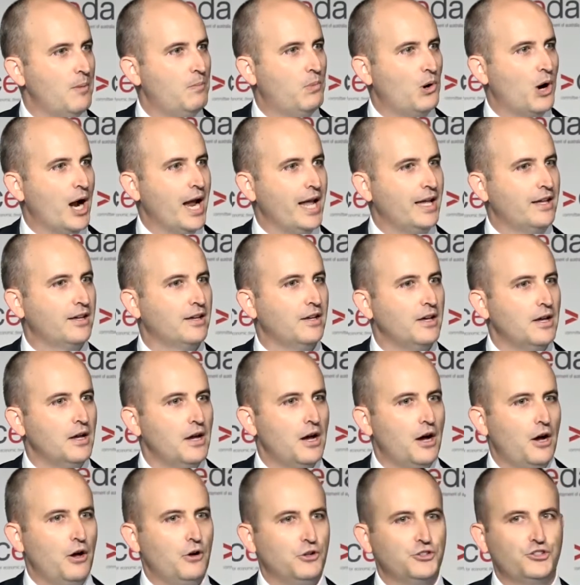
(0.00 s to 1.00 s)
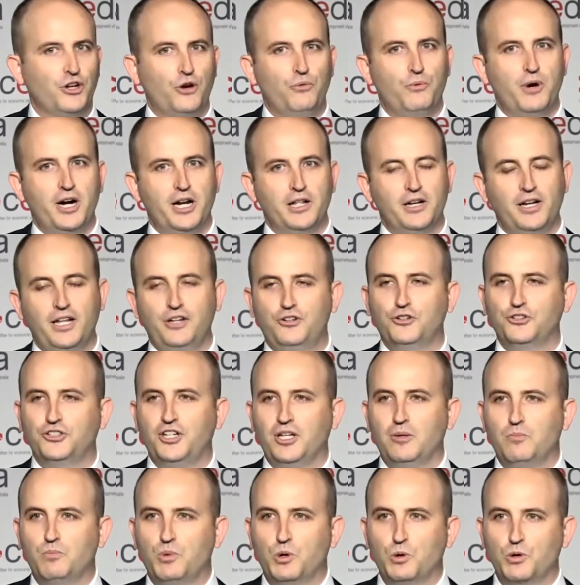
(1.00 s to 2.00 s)
break, I also read an
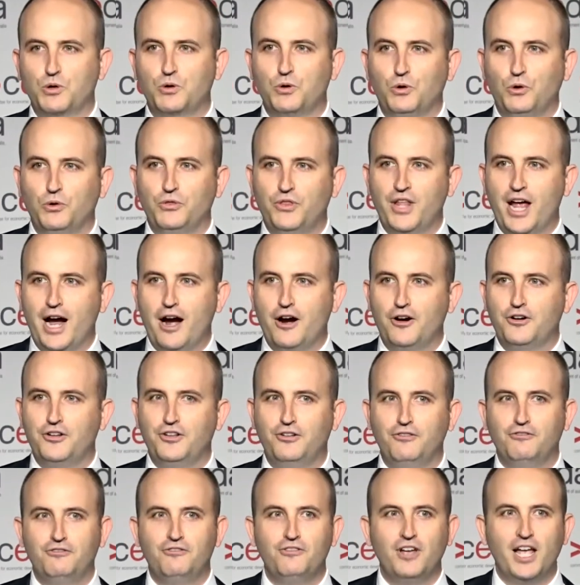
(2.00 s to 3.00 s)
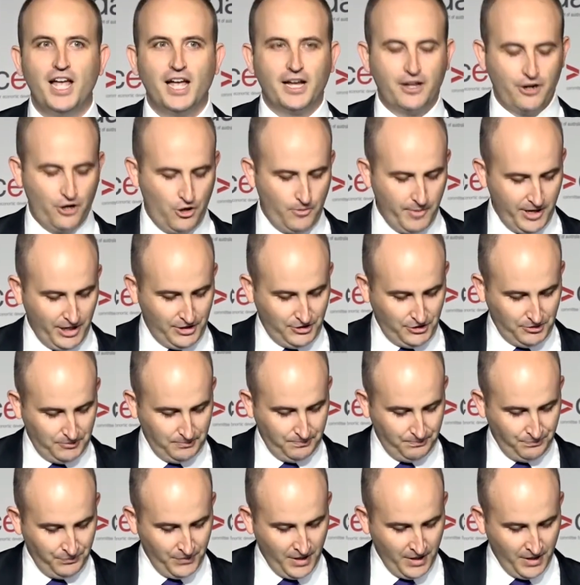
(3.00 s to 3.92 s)
interesting book called Narrative Economics.